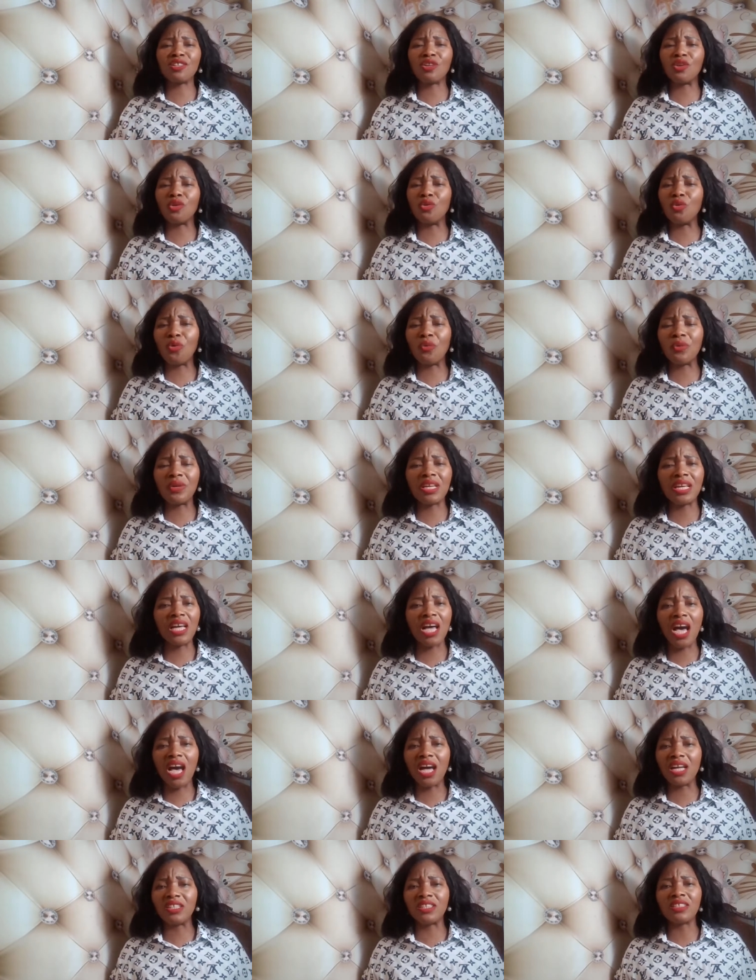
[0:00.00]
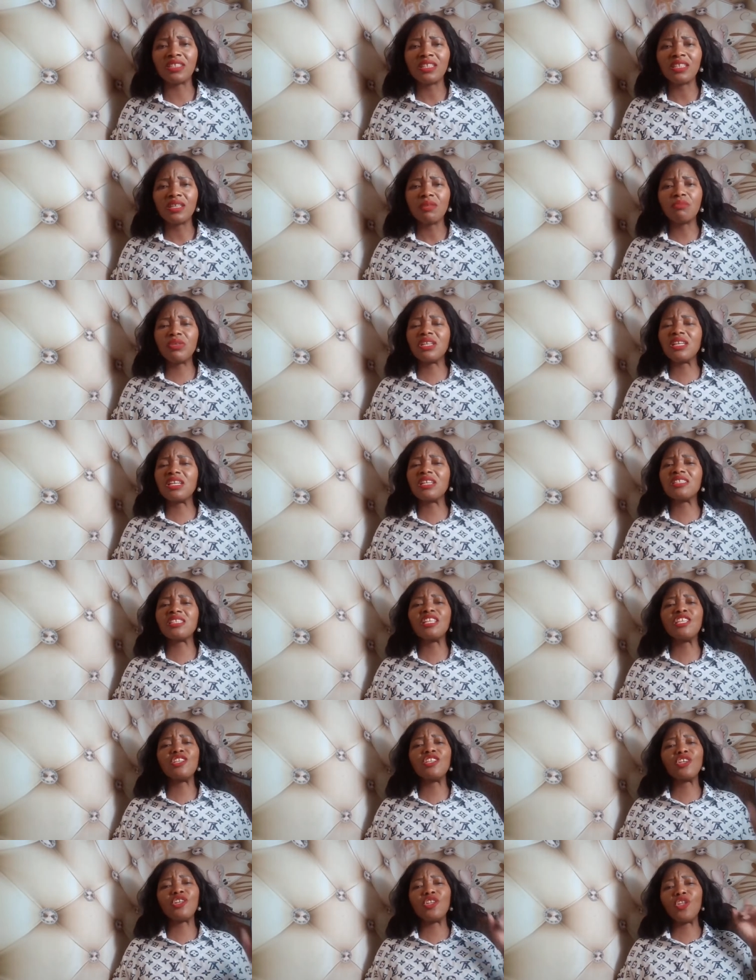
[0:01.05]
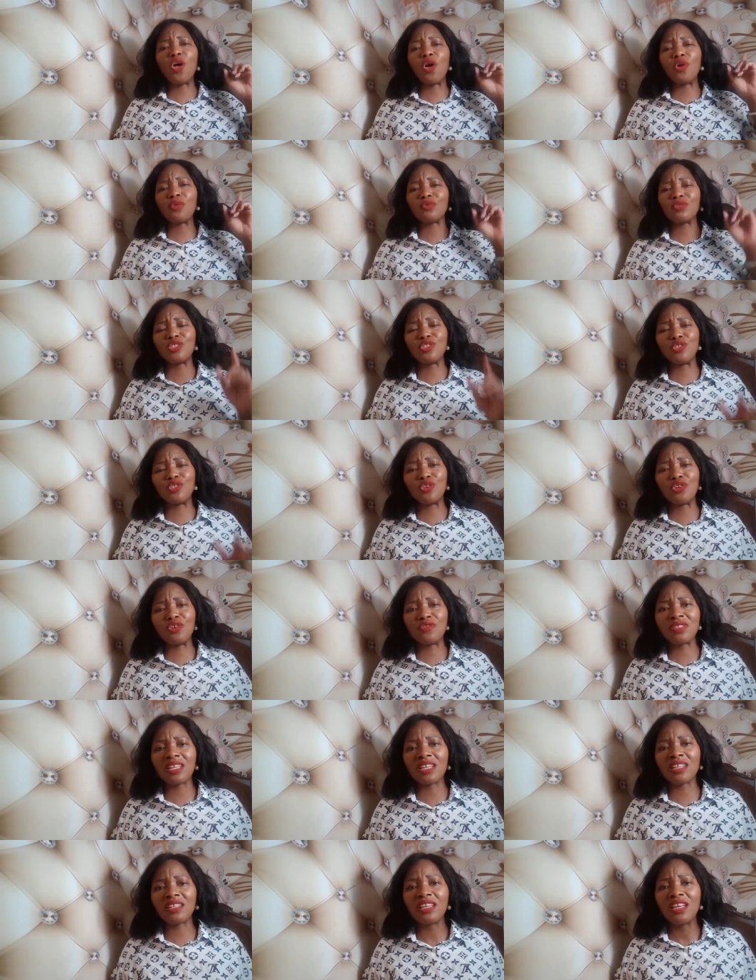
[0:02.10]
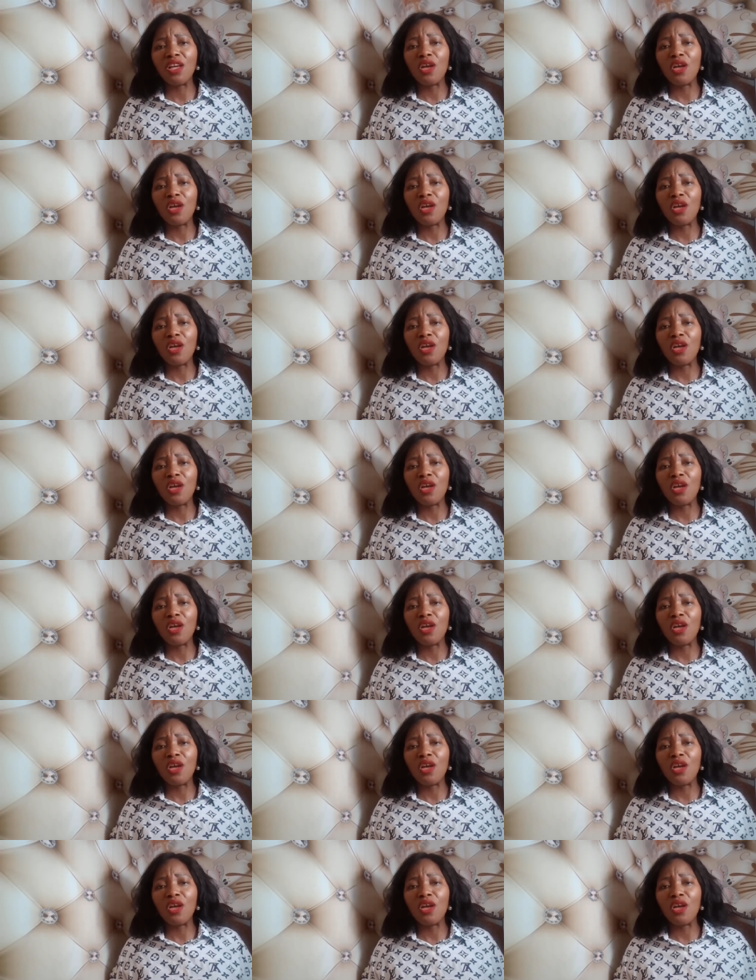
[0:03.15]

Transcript: the glory, and honor because He alone deserves it.